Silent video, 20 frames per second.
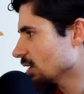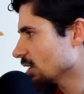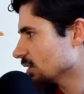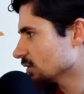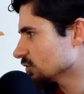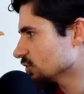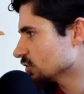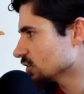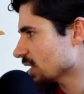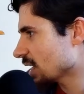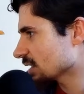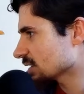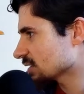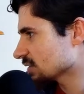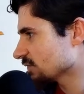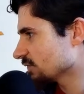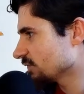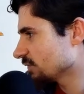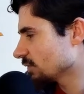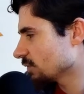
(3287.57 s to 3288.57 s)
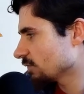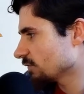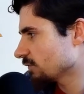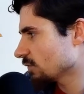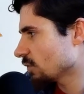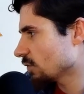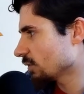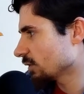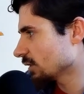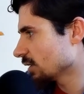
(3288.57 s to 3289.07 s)
Jacksonville,
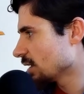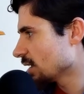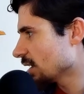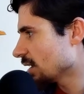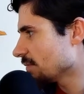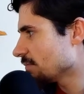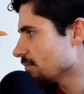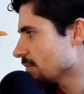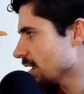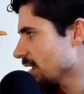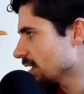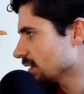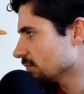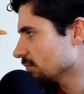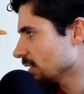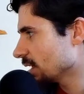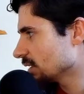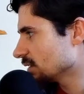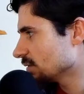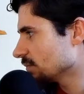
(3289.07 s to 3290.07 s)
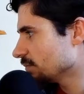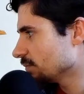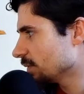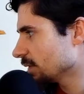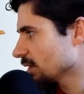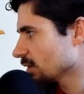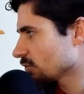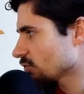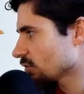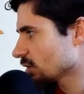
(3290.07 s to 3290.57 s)
Florida. A man made a beer
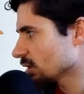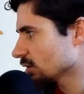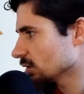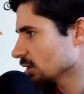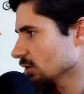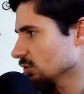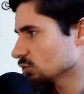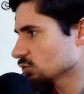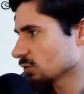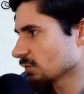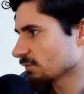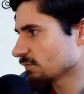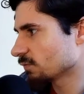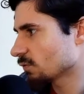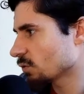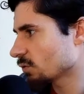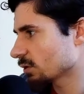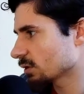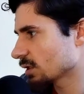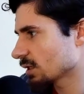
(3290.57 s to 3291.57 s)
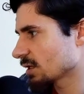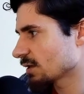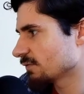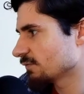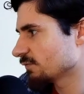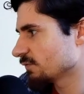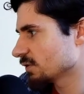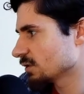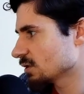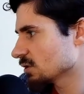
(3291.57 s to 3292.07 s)
run into a Florida
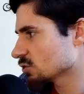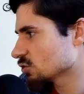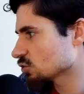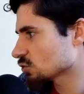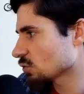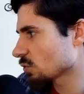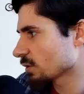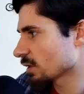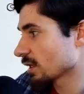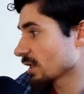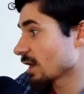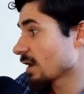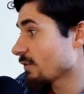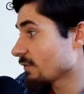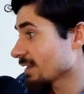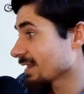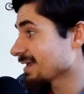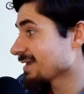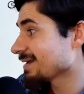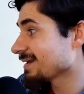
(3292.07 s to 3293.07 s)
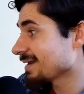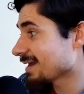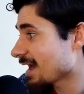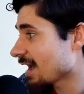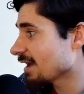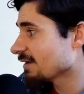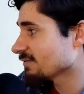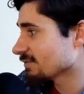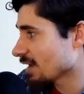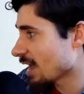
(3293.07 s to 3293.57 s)
convenience store carrying a
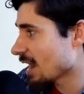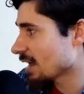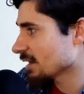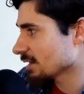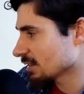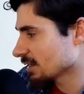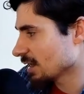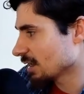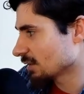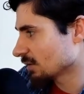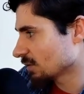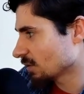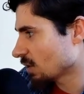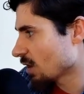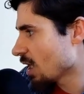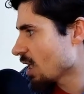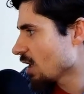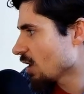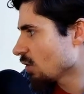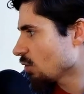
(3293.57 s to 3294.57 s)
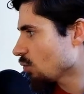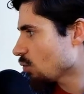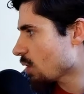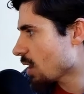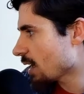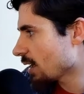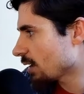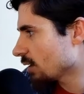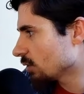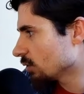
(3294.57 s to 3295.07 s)
live alligator
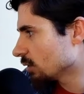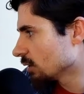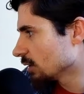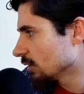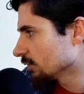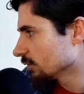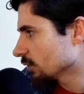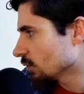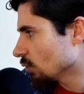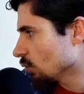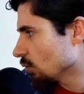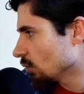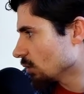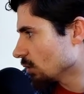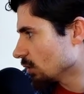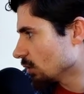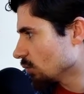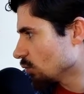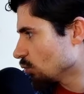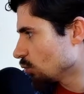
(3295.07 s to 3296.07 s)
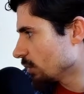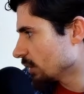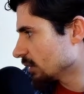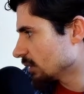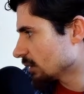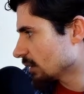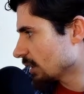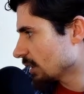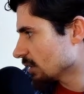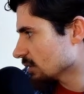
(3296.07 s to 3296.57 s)
while with
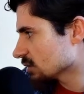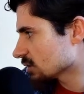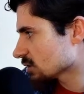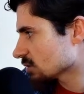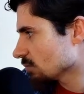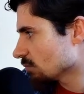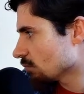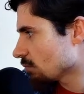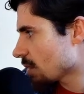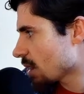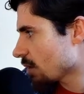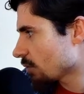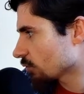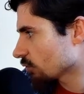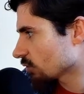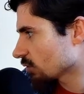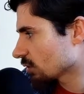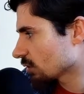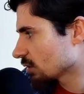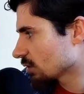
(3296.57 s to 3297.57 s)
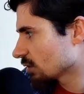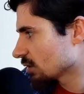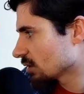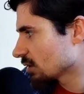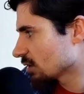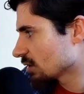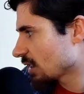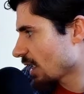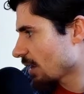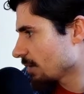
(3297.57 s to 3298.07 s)
its mouth
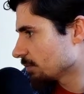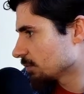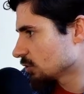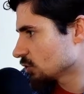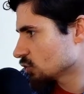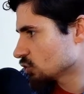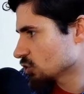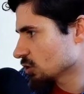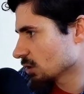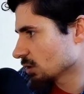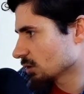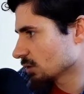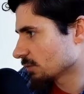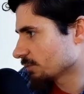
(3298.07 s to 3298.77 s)
taped shut.